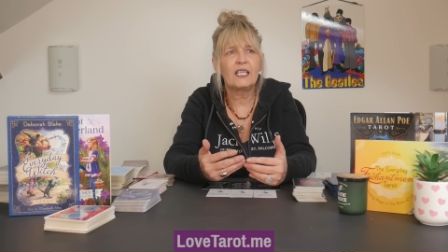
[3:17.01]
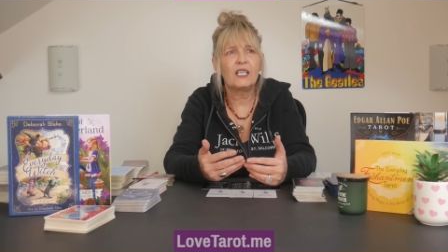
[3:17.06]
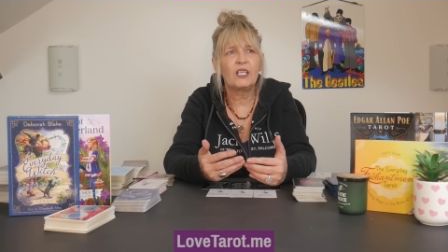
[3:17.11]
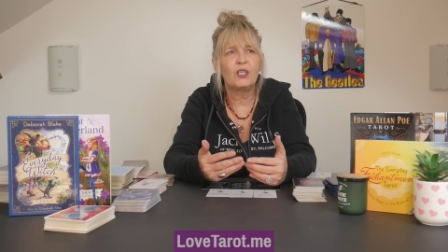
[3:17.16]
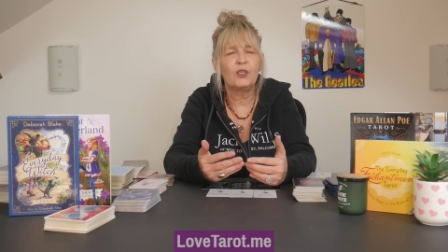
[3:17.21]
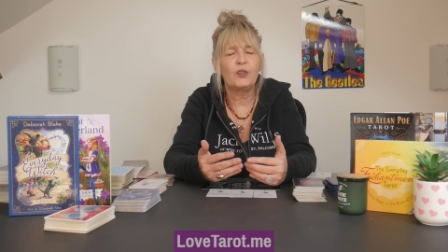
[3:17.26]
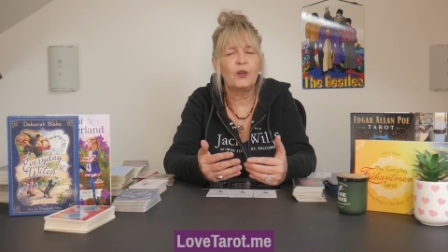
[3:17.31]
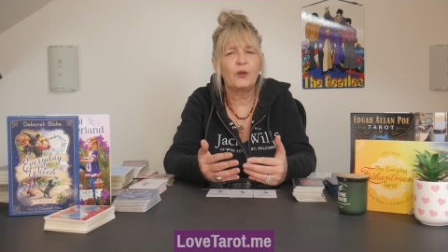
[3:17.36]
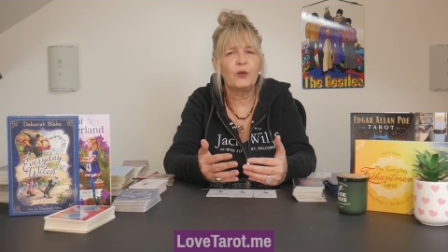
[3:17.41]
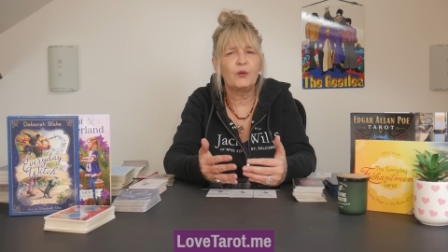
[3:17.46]

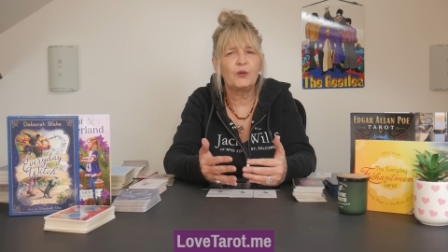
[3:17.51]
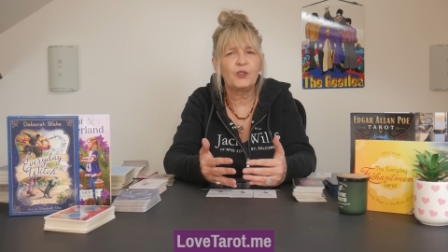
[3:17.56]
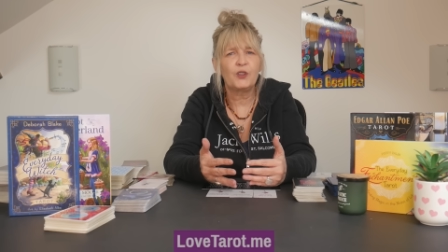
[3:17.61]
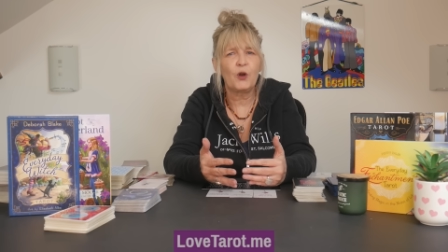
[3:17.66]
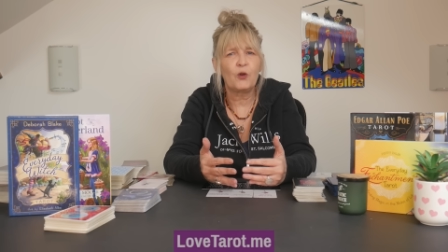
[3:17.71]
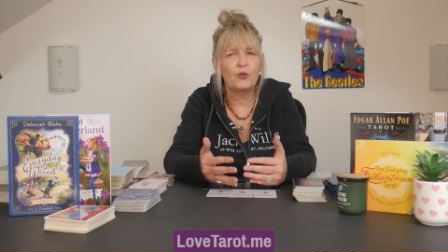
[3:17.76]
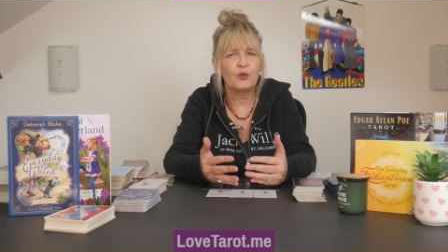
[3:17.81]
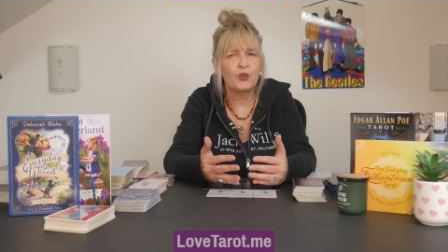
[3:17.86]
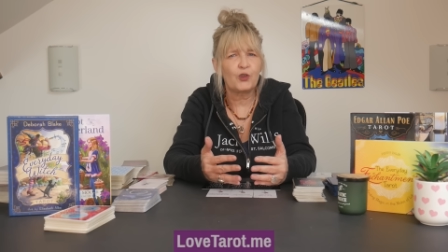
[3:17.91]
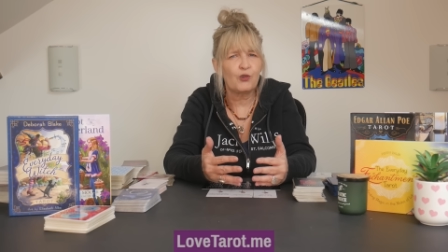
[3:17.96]
you know, you
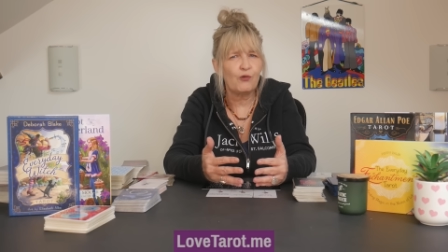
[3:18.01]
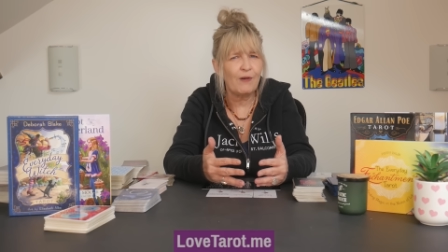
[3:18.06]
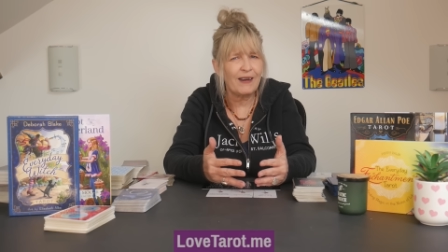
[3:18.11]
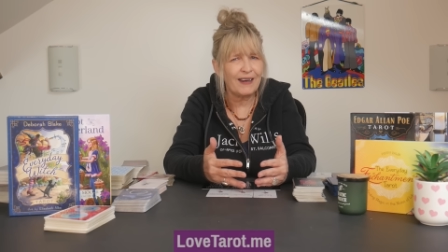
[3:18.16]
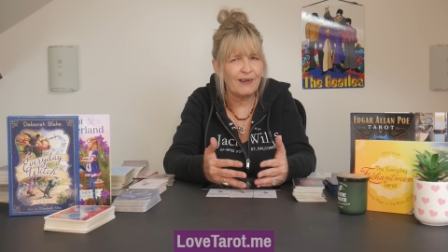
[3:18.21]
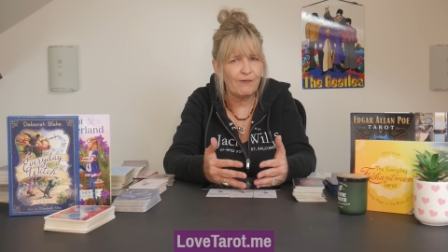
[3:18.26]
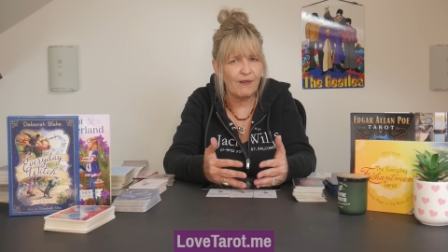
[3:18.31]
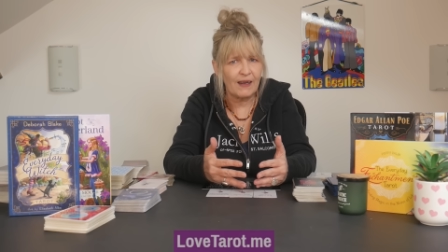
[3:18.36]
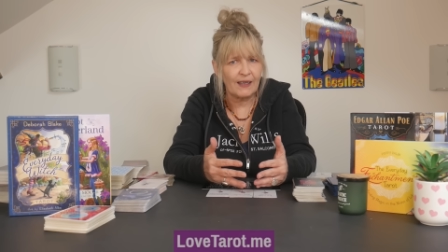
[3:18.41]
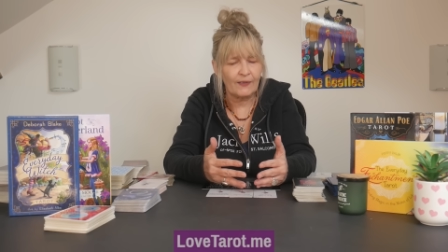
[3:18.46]
start
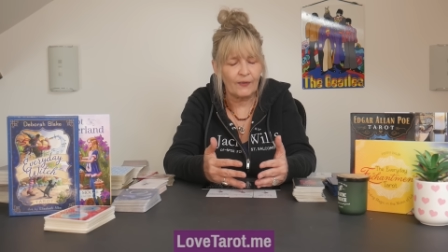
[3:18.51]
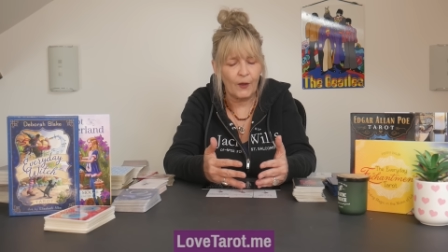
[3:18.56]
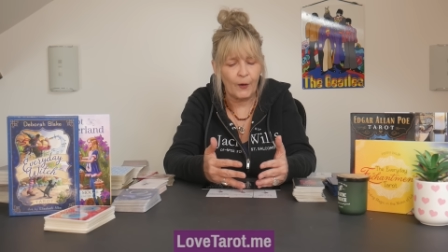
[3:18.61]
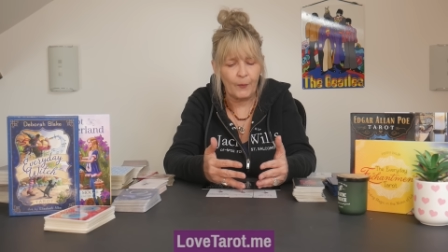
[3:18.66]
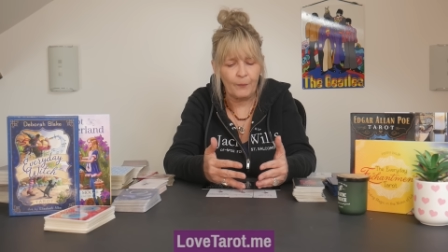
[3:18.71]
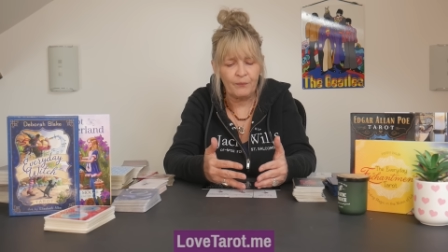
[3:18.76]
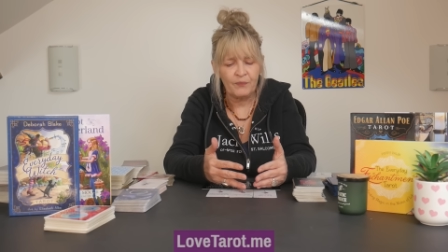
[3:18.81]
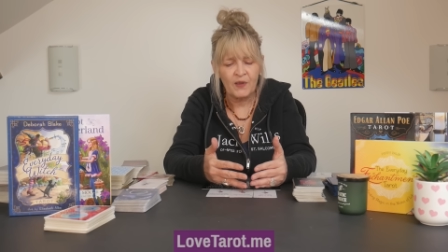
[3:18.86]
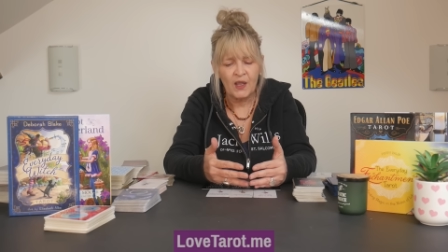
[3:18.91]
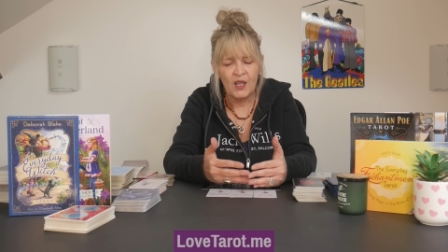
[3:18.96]
triggering
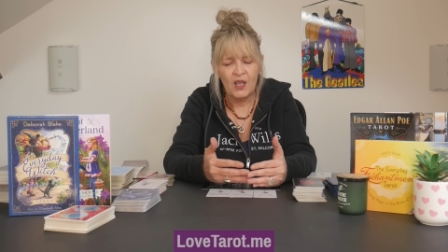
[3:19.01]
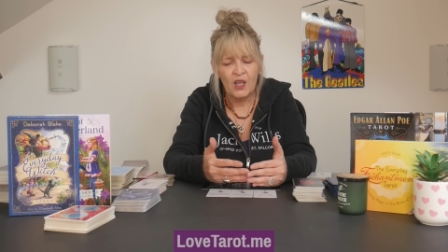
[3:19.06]
them,